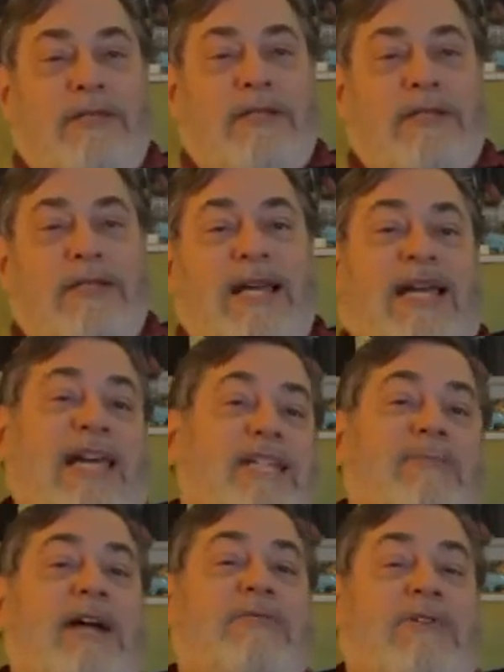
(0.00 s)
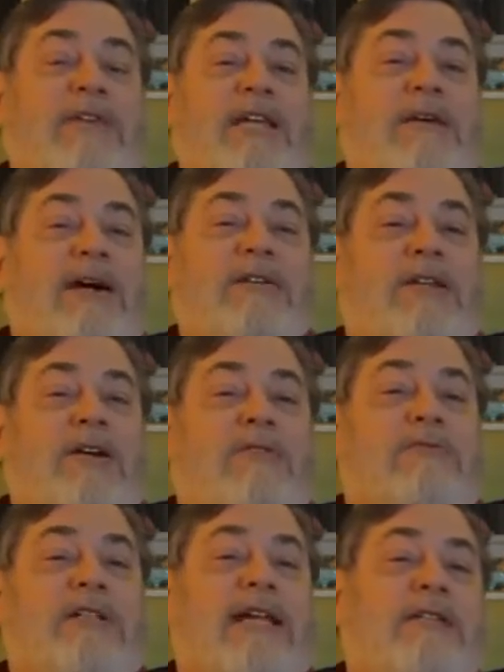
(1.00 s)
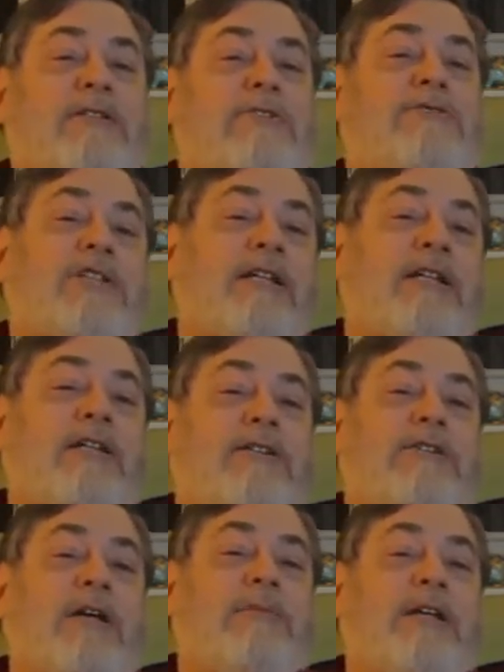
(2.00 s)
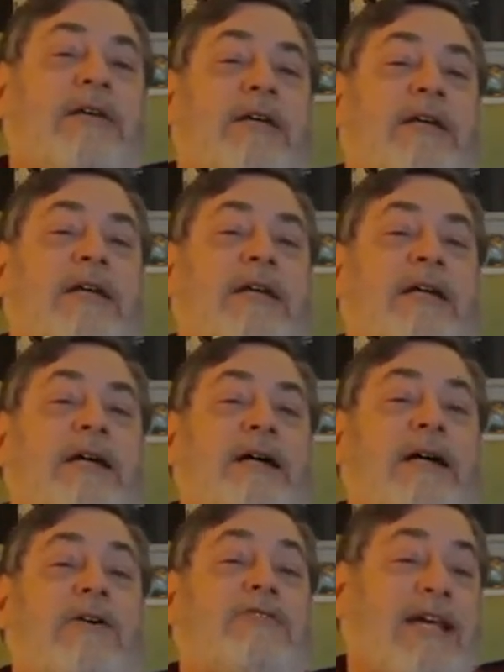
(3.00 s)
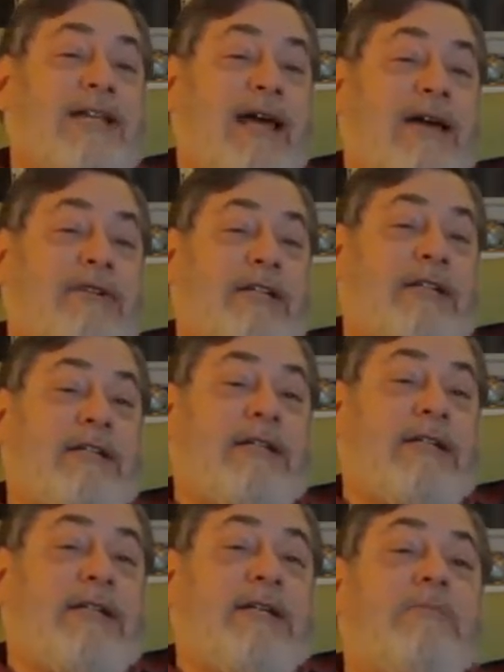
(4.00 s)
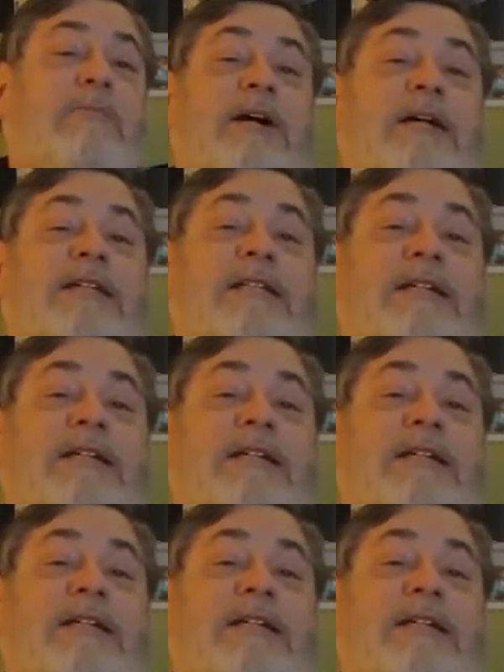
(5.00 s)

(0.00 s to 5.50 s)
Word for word: in that case, you might as well think about, you know, tickets to New Zealand or something, uh, or South Africa, but uh,